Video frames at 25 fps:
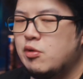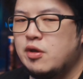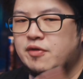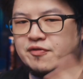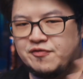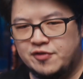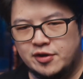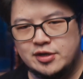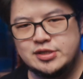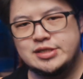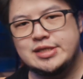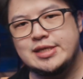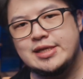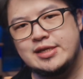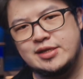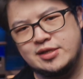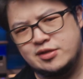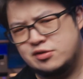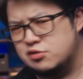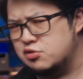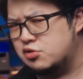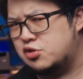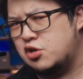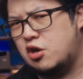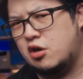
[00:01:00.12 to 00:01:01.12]
we firstly
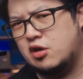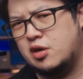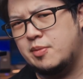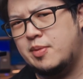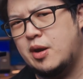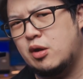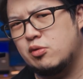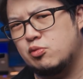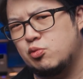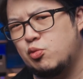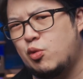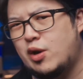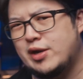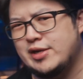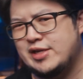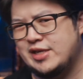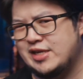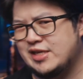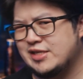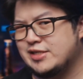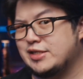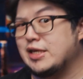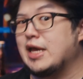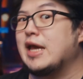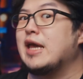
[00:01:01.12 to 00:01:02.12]
need to talk about what
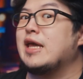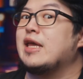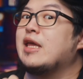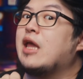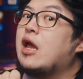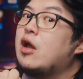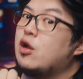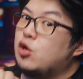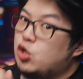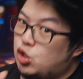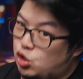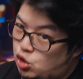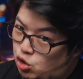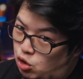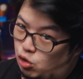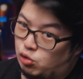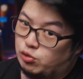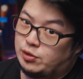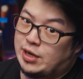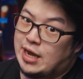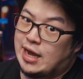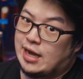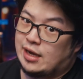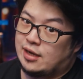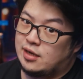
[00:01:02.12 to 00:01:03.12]
is a
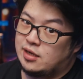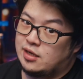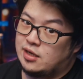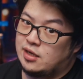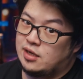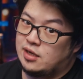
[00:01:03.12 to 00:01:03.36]
codec.